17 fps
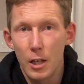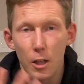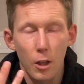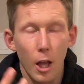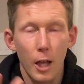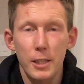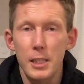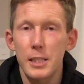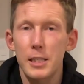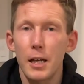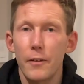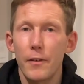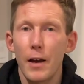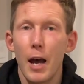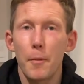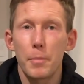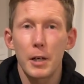Lots of stuff
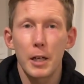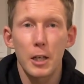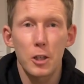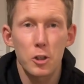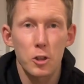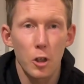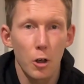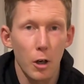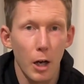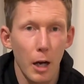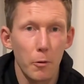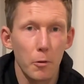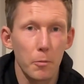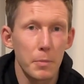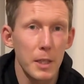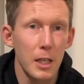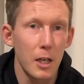happening. So I will
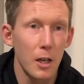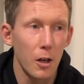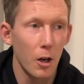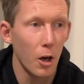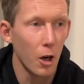be